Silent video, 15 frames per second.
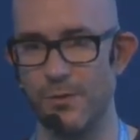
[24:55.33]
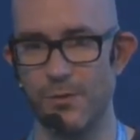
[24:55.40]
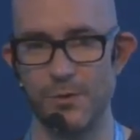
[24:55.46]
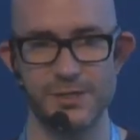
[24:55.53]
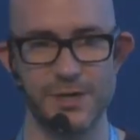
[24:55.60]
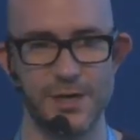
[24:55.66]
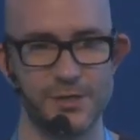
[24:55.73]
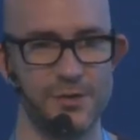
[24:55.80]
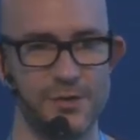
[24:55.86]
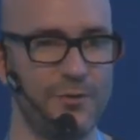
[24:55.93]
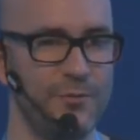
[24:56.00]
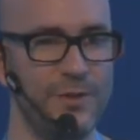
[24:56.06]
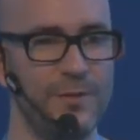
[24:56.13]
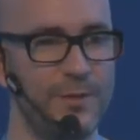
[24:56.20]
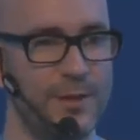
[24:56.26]
who is actually
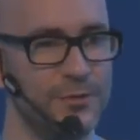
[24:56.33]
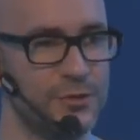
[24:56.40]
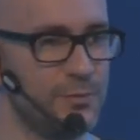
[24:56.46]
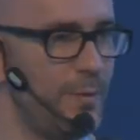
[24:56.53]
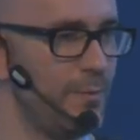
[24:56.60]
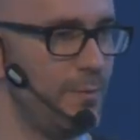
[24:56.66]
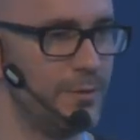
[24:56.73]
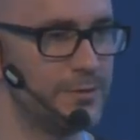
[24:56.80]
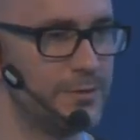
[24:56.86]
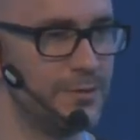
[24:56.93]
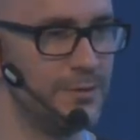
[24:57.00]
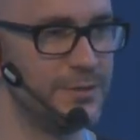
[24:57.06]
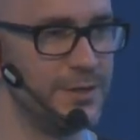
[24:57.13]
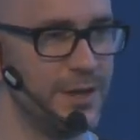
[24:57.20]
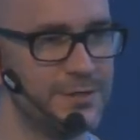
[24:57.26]
reading the newspaper." So
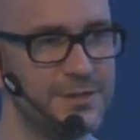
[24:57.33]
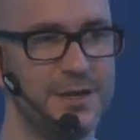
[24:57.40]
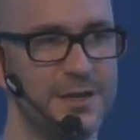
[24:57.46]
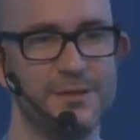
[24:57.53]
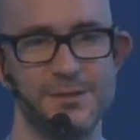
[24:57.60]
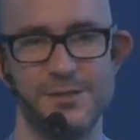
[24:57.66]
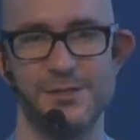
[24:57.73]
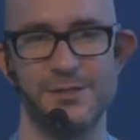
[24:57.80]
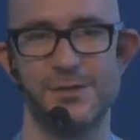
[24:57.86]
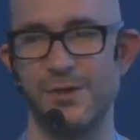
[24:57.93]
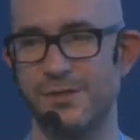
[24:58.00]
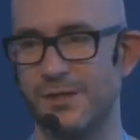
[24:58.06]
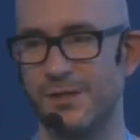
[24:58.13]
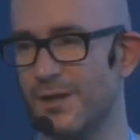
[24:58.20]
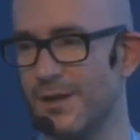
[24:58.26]
this guy said, "Like this is
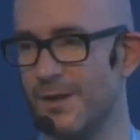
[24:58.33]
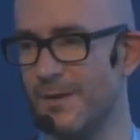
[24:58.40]
crazy.